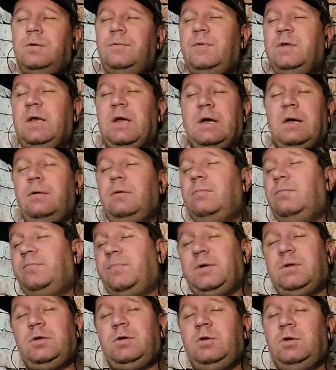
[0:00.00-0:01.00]
Yeah,
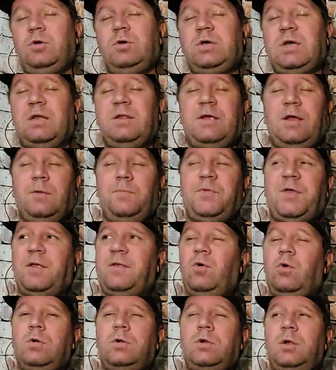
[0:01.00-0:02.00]
but you can't help that.
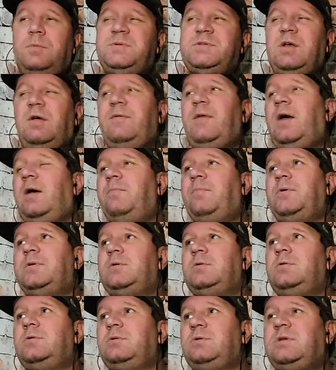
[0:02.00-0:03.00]
All clubs have that, but
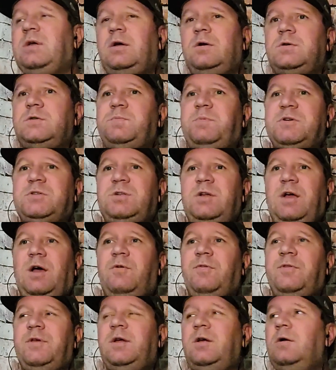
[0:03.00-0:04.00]
they're especially
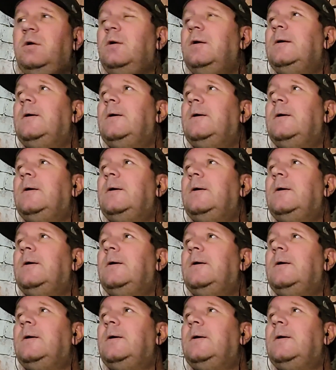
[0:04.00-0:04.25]
out there.